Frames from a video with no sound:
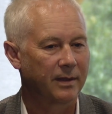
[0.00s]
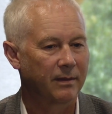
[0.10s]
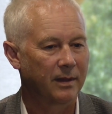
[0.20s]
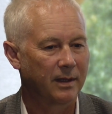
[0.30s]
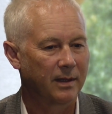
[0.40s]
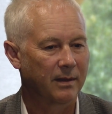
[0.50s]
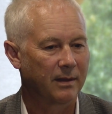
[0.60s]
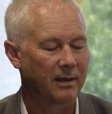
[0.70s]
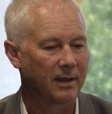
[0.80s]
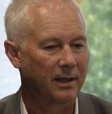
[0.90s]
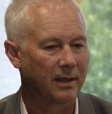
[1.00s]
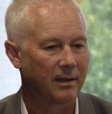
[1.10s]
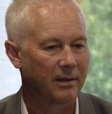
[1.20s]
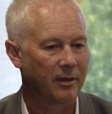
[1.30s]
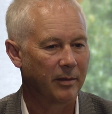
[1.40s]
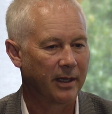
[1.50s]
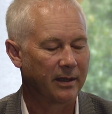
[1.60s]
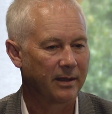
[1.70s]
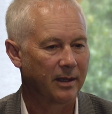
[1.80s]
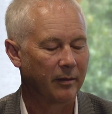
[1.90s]
This does go back
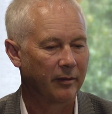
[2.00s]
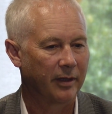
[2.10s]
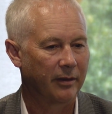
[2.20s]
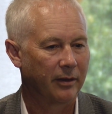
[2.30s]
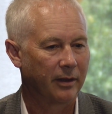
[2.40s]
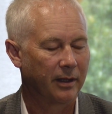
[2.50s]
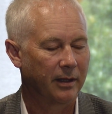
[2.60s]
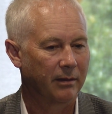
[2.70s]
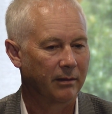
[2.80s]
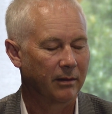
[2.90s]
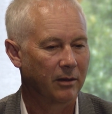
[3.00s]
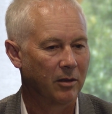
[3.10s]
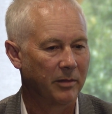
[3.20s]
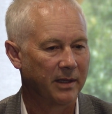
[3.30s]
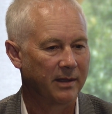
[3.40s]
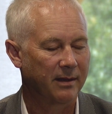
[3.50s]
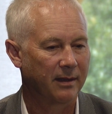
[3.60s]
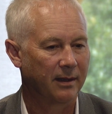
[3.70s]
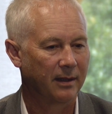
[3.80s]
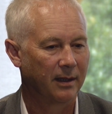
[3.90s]
to some of our earlier comments
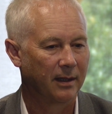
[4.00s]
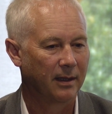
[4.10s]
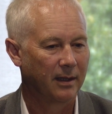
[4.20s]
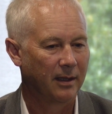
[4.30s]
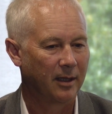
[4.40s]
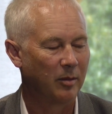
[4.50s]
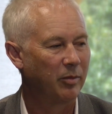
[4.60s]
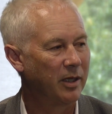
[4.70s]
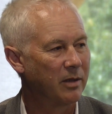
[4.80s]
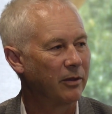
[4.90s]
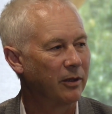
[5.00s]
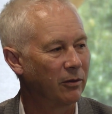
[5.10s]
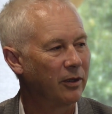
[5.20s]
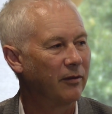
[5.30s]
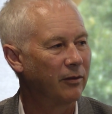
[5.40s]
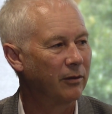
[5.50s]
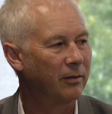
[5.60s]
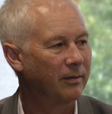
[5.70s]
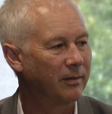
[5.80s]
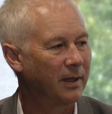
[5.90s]
that it depends what you're looking for.
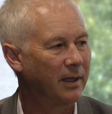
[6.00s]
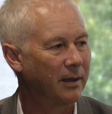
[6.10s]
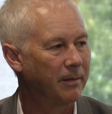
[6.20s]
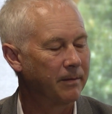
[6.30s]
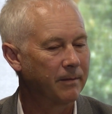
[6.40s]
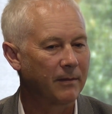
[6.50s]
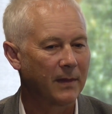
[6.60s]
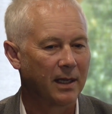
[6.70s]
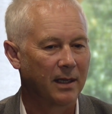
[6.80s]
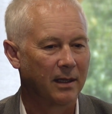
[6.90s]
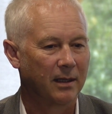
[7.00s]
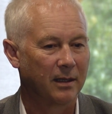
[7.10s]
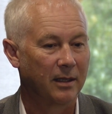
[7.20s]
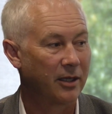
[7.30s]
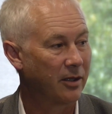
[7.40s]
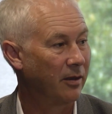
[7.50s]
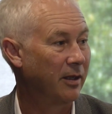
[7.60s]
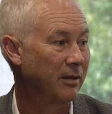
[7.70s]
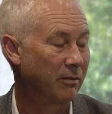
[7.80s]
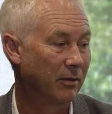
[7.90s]
Detection, I think, is